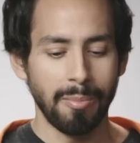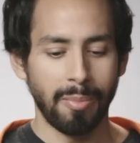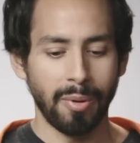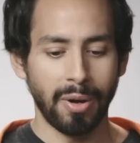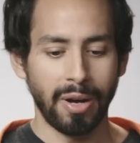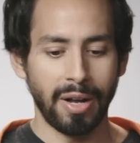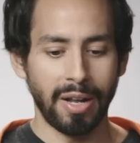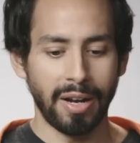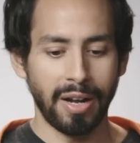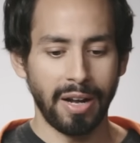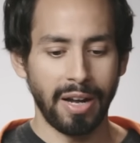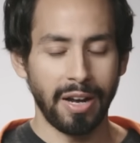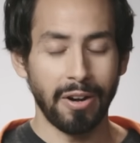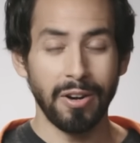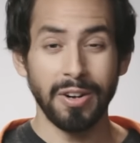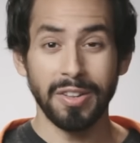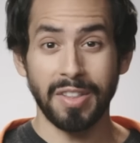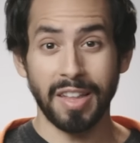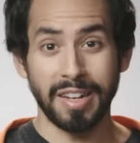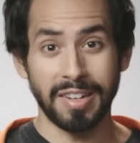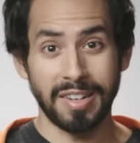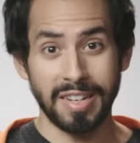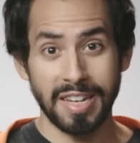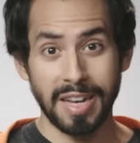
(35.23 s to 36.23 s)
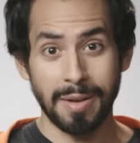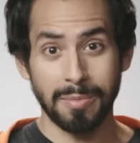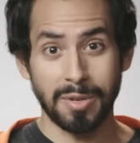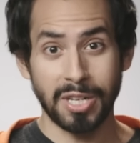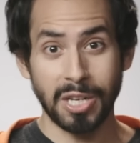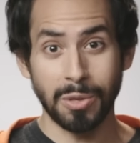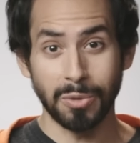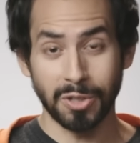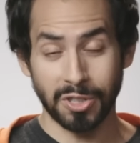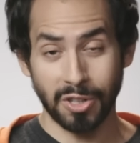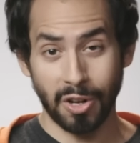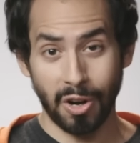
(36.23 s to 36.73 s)
but I heard that
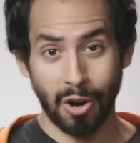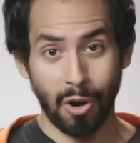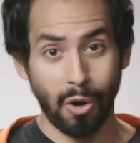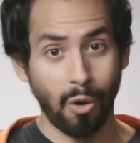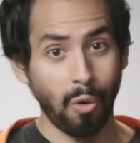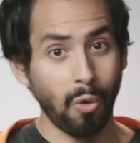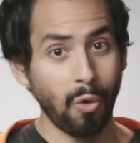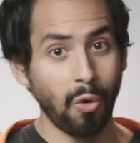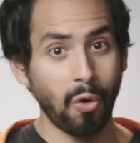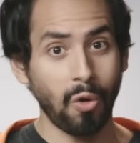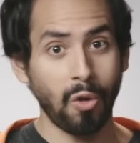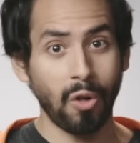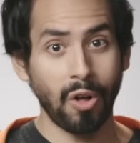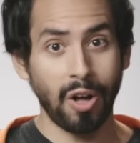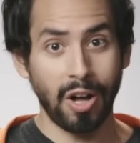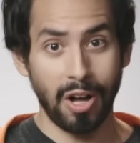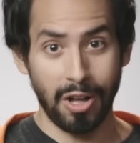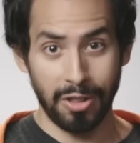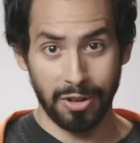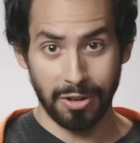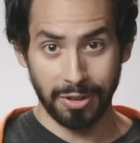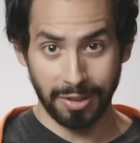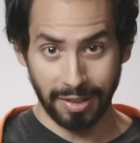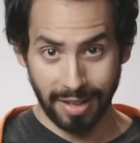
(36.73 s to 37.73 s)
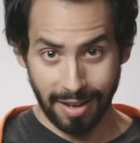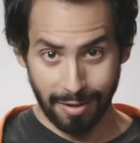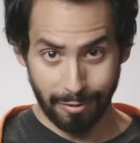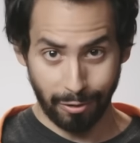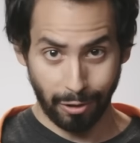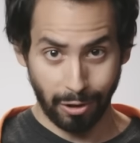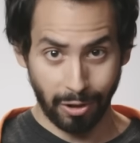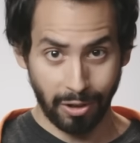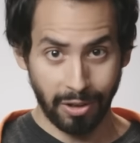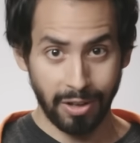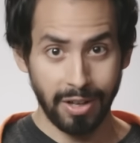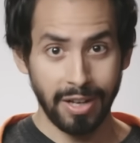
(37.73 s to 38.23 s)
DMT was on a whole other
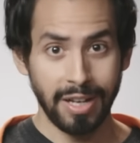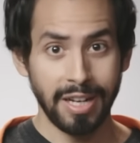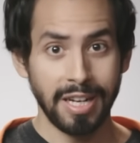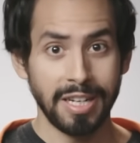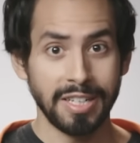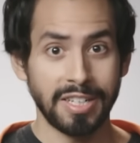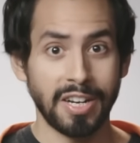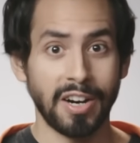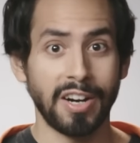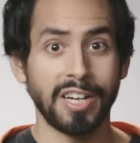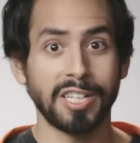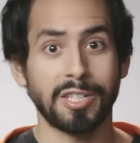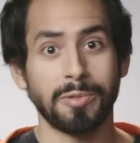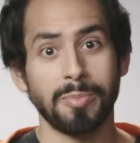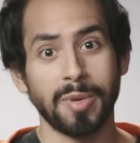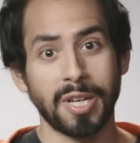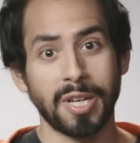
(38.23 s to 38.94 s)
level. Terence